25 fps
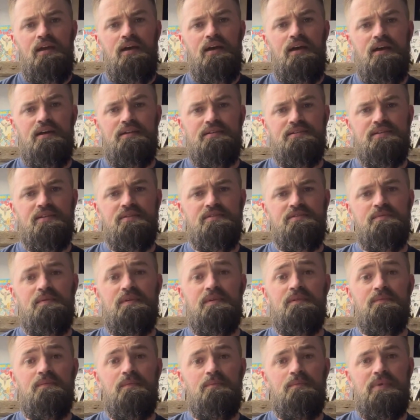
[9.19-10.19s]
It's always
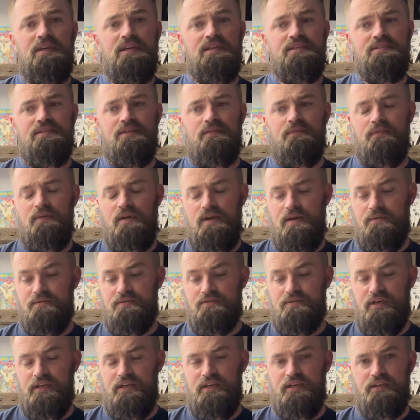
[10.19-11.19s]
been based around
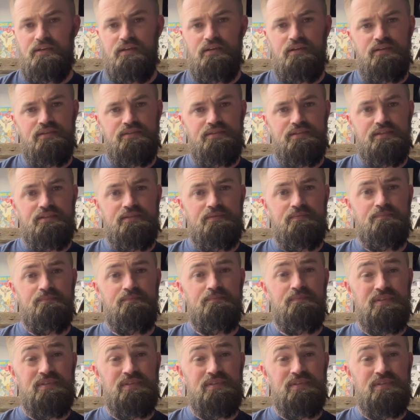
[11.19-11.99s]
trading cards,